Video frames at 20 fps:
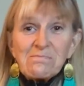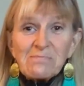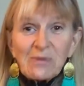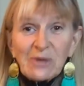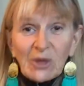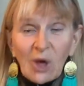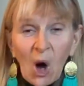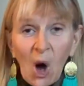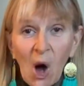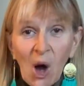
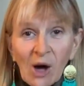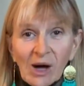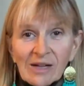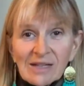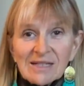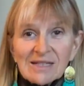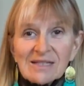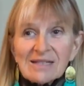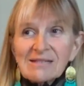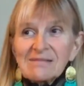
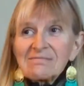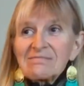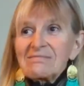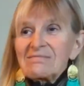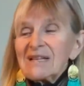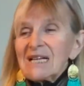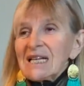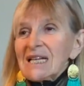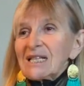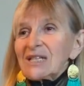Dogs
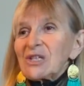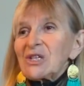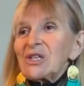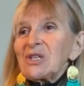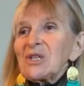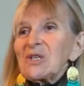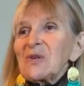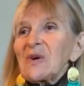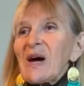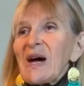
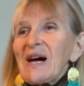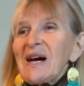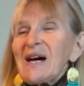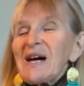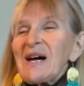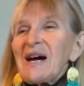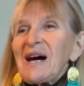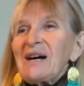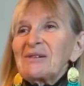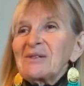too.
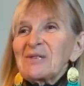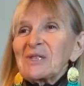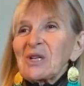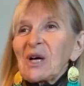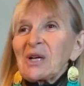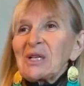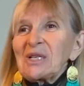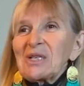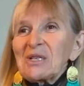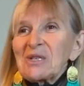I was
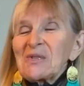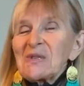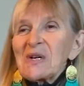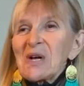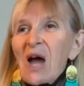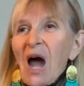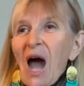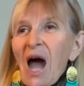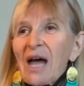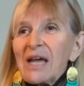talking to a
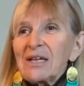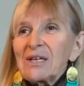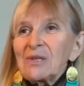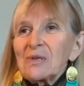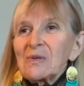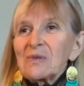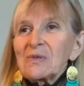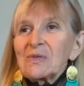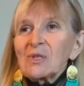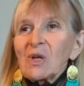guy
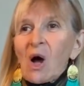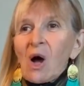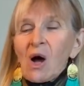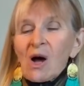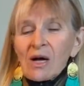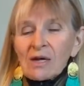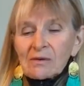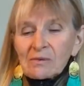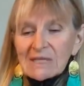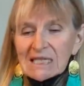whose
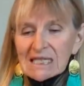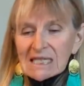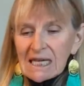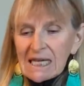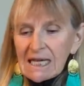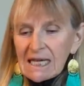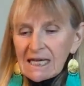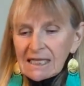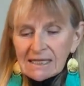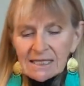dog
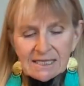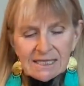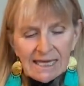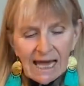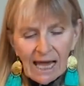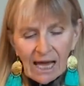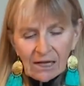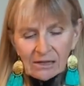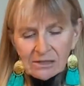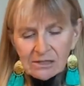had this
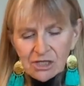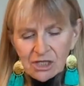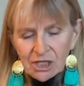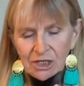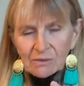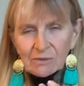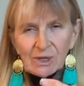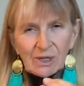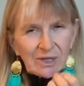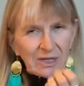
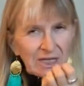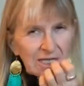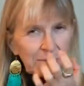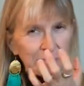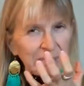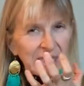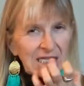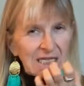allergy where he'd be